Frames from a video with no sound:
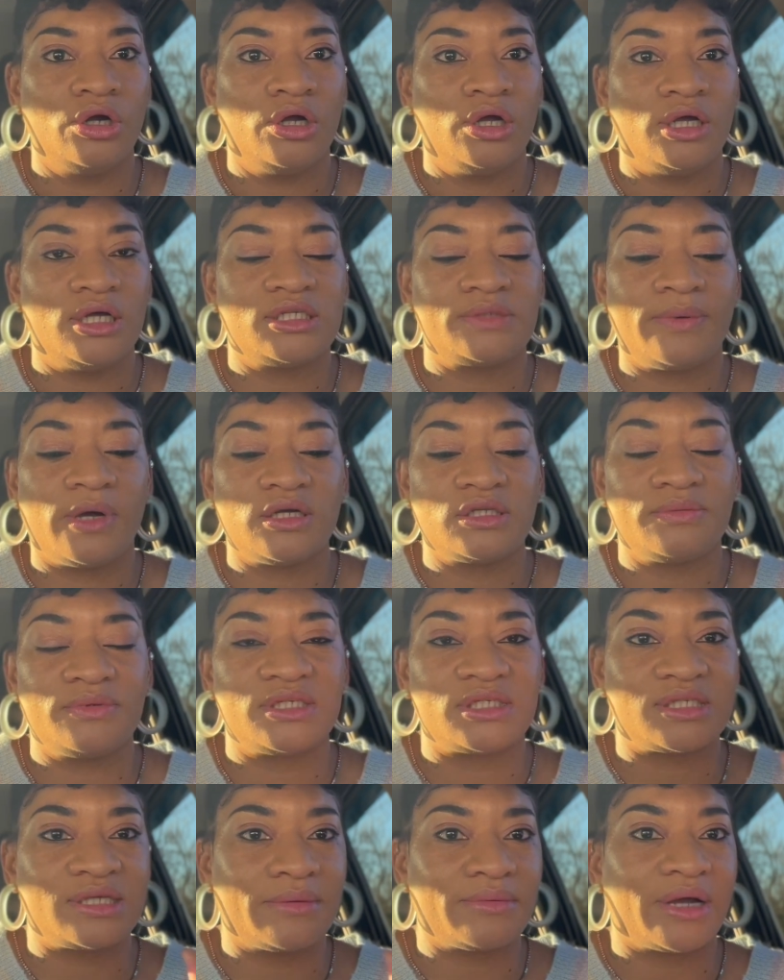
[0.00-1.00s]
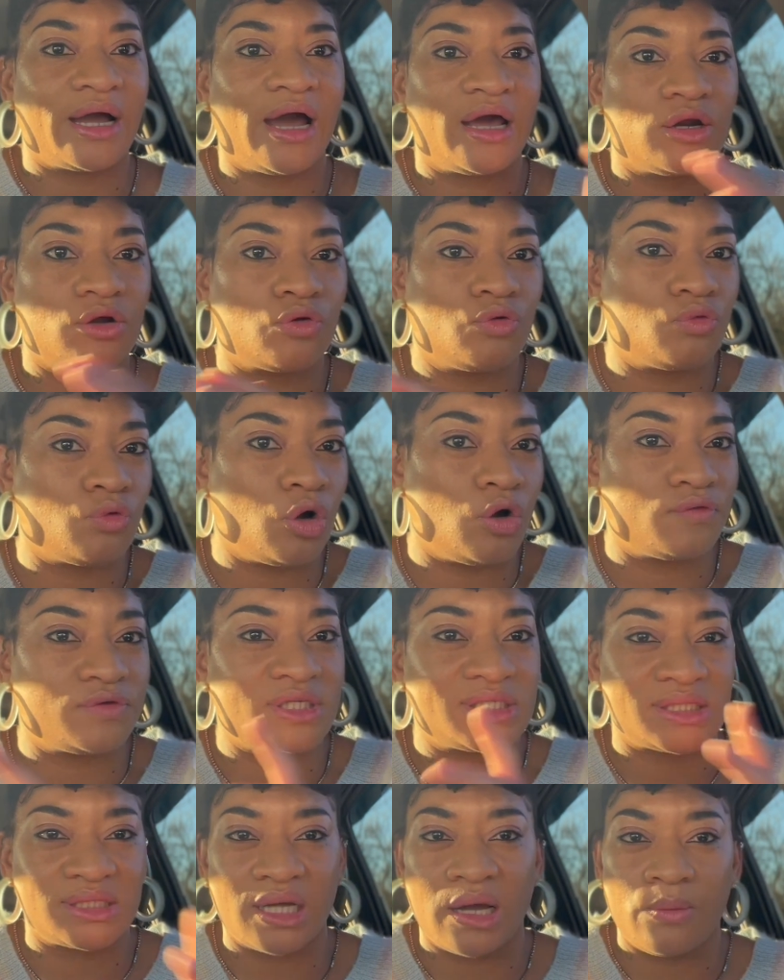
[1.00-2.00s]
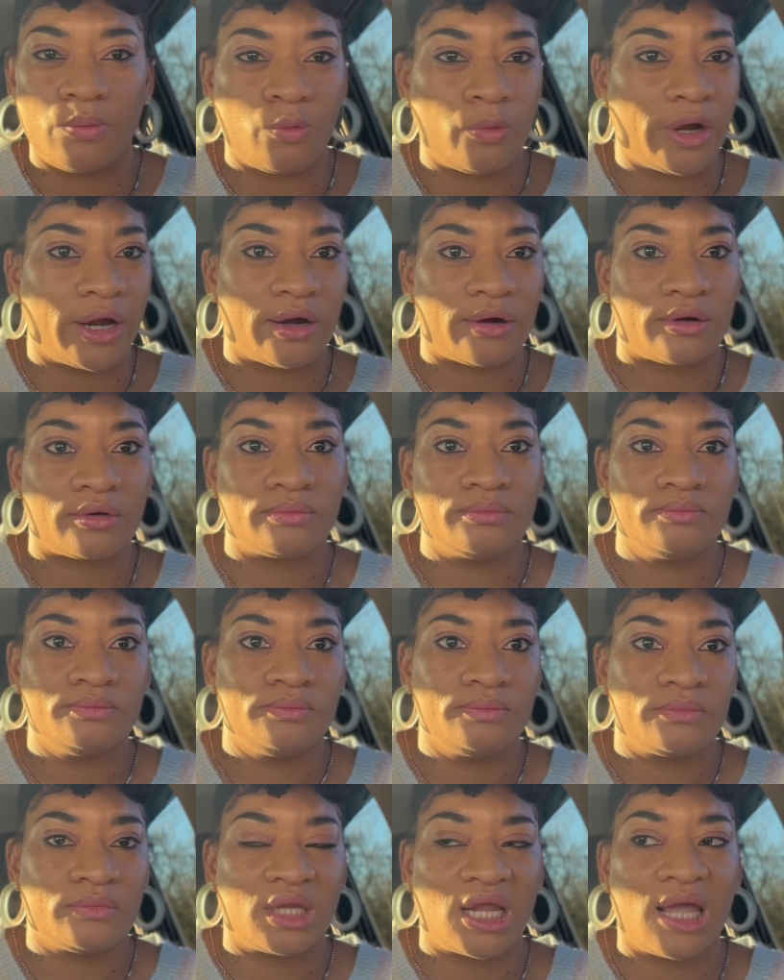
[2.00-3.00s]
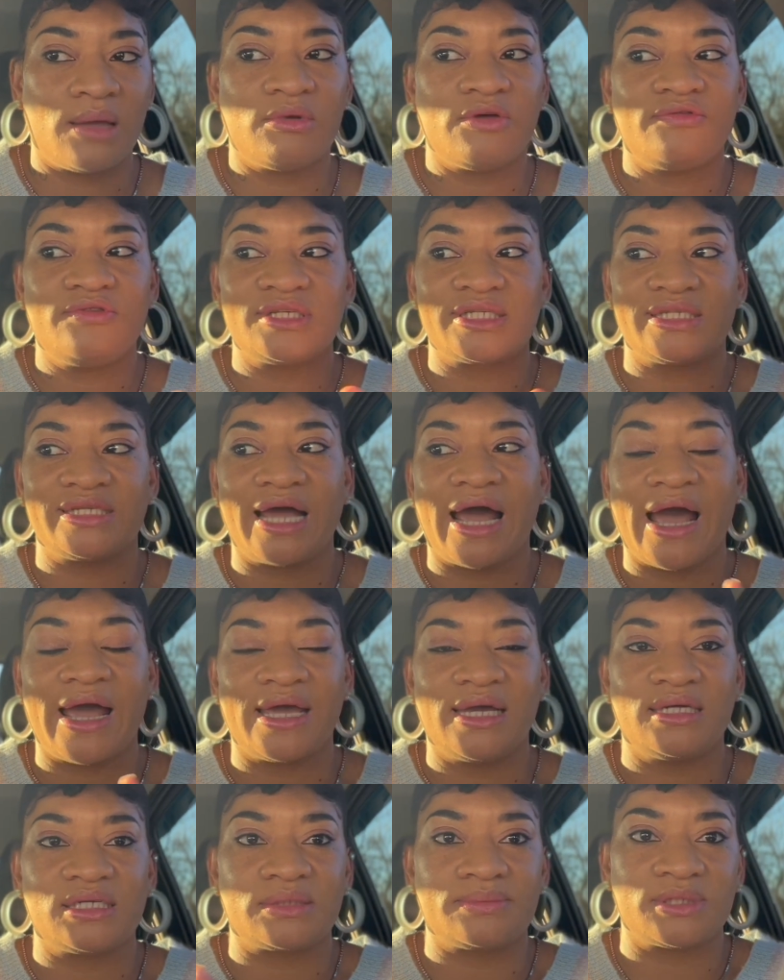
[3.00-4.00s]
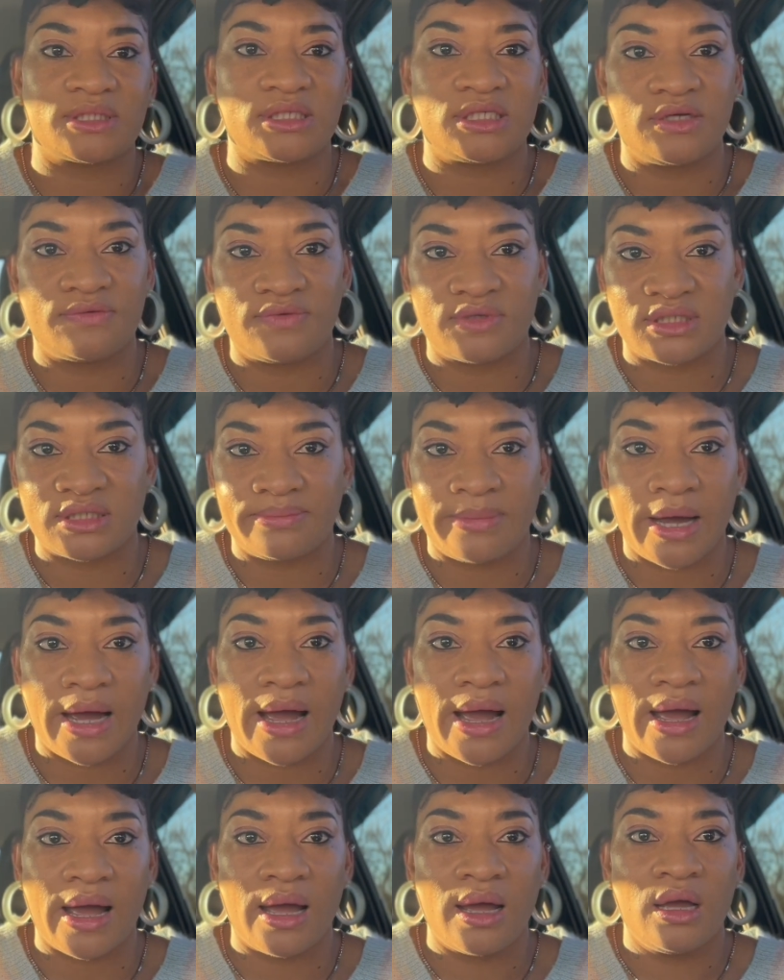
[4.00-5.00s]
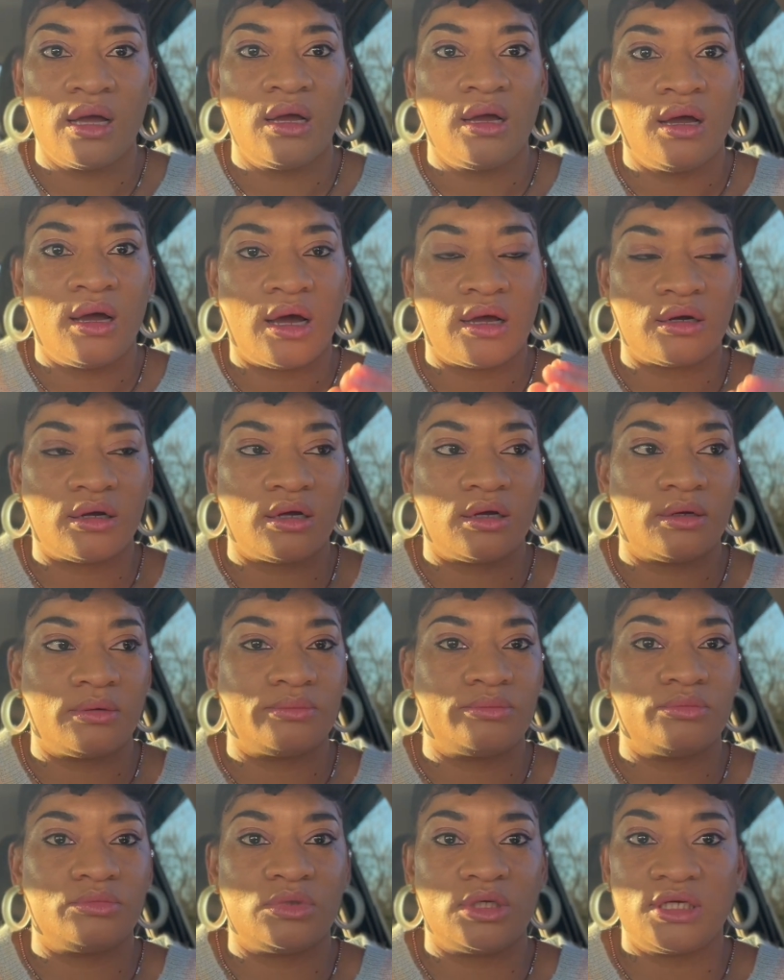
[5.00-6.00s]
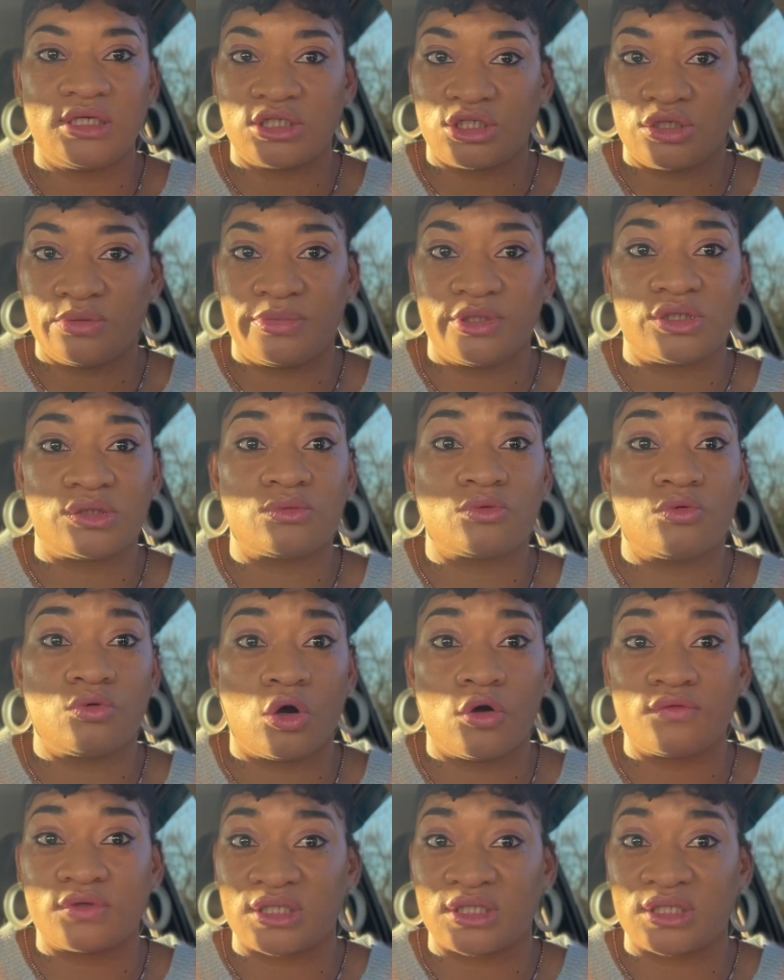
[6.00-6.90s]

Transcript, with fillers: It's supposed to be some kind of growth somewhere. Even if it's not in a specific spot, and um it should be some growth